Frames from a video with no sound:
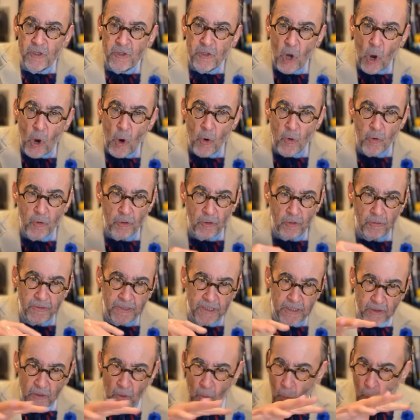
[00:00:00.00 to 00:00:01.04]
total.
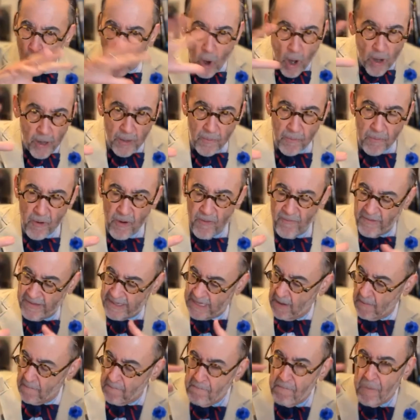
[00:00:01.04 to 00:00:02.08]
These are waterproof and
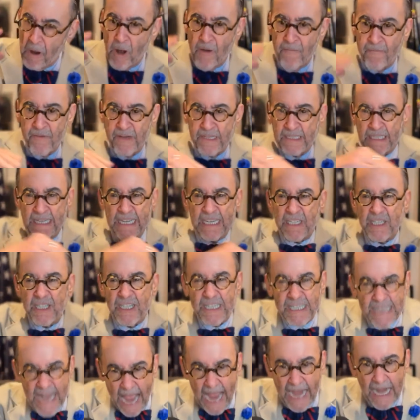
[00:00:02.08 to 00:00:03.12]
they're perfectly
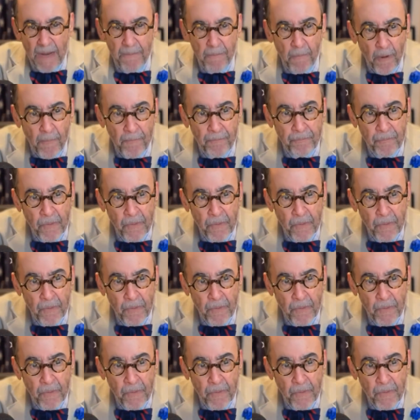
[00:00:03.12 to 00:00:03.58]
stackable.